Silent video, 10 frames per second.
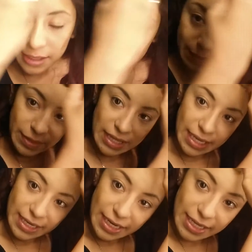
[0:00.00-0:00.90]
Give me
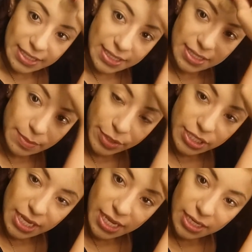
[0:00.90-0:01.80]
that nice summer
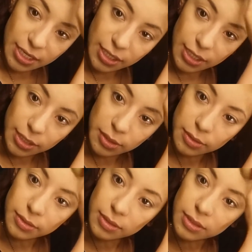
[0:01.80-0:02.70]
tan
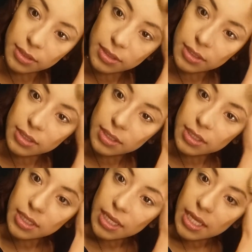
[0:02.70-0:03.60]
glow.
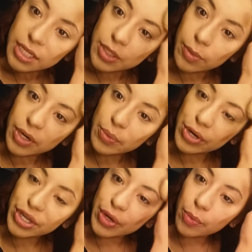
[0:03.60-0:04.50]
You want to
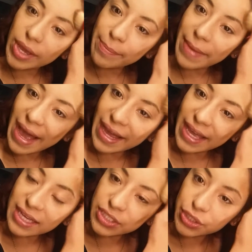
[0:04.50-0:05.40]
work your way
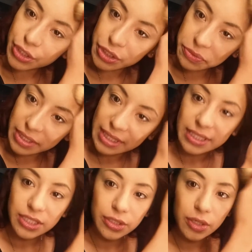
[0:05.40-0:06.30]
back as you're doing
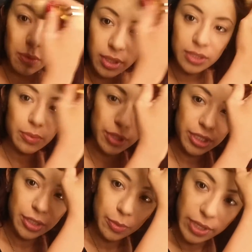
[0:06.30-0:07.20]
this. You don't want to
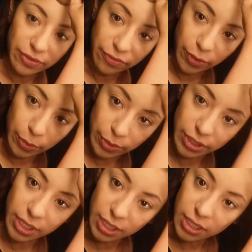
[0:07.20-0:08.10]
work your way
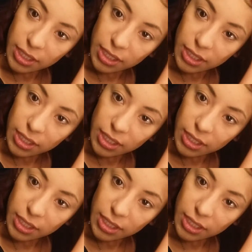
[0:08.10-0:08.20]
forward.